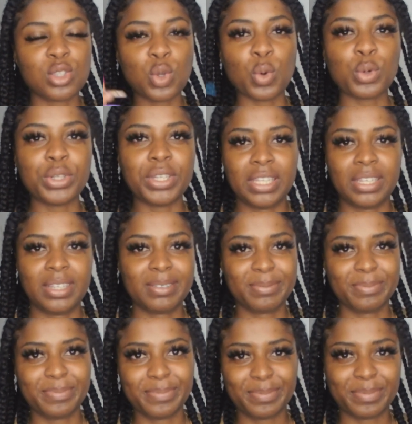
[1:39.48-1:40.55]
Tony.
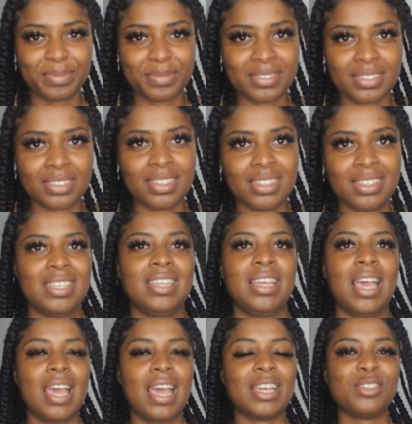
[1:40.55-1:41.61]

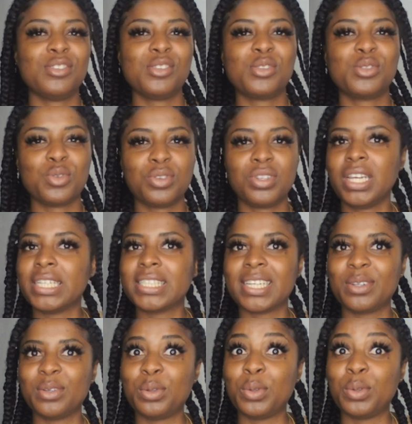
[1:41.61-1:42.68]
I choose Tony because
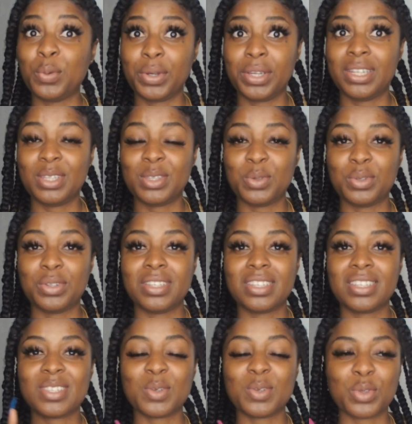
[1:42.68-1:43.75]
I don't know any Tony.
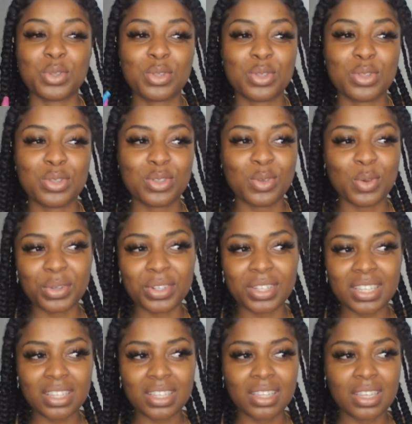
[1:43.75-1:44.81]
So
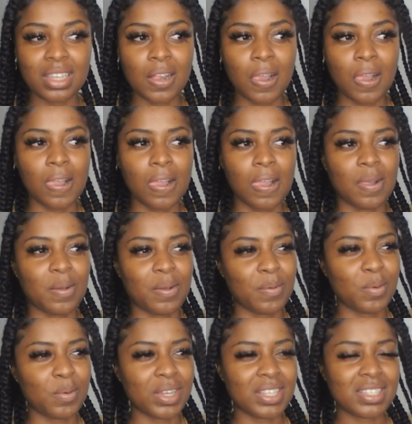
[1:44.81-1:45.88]
Tony
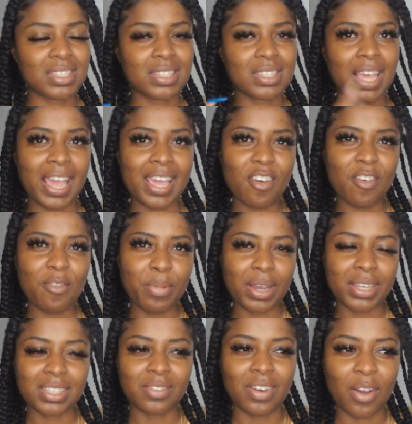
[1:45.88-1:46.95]
was kind of
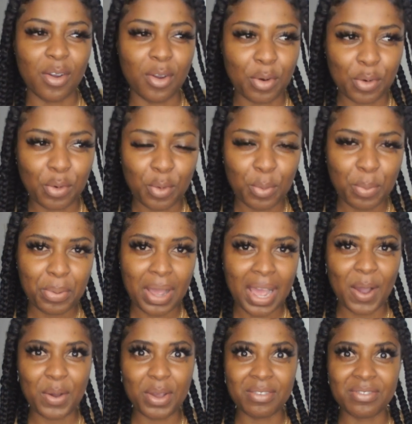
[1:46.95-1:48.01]
part of our group.
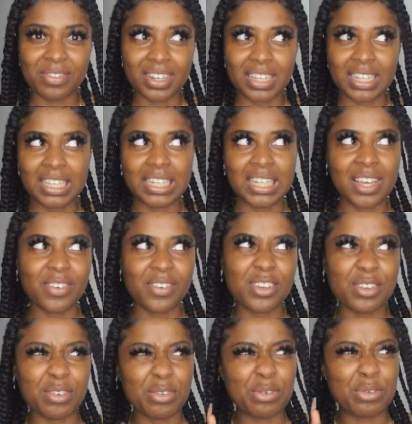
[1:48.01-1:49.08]
However, he
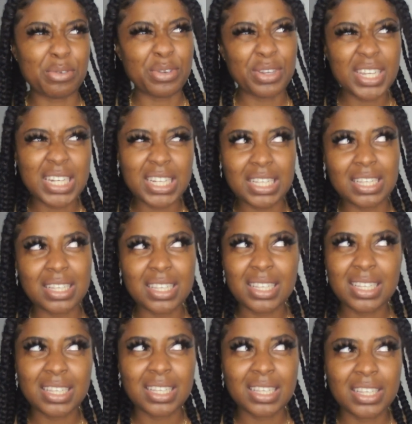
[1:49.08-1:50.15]
never really
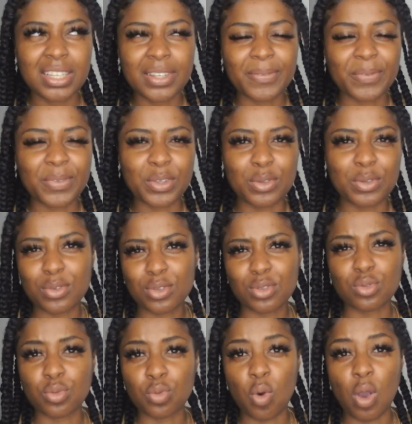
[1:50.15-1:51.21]

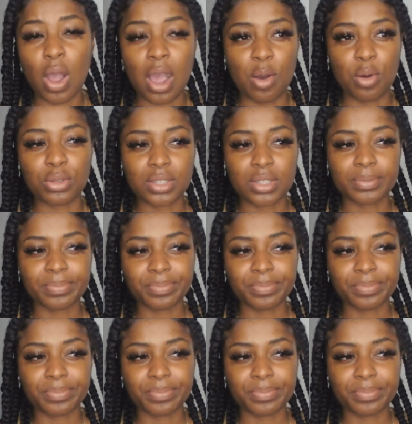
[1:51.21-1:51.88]
used to go out.